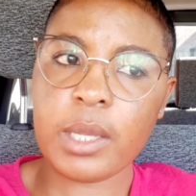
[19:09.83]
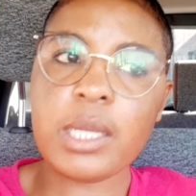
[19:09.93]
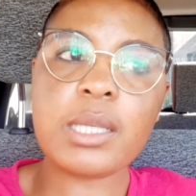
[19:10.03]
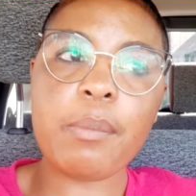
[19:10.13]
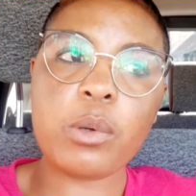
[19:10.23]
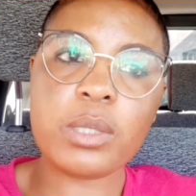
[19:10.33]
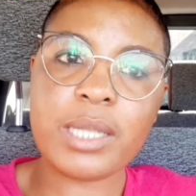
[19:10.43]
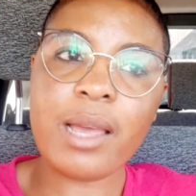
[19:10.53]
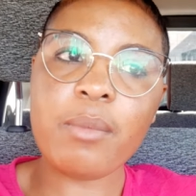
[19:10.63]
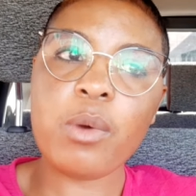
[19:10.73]
It's about
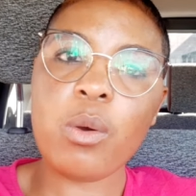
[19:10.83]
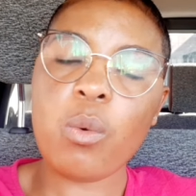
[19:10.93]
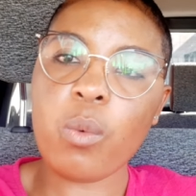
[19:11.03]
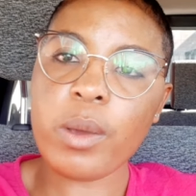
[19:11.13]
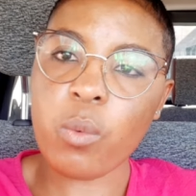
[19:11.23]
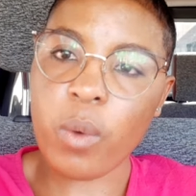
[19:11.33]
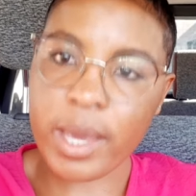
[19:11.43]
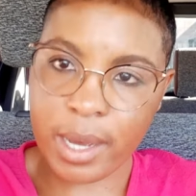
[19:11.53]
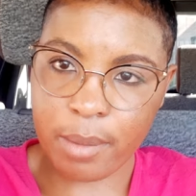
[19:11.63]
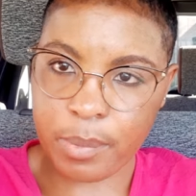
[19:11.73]
time we
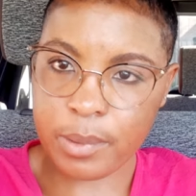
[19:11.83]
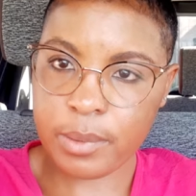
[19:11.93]
wake up.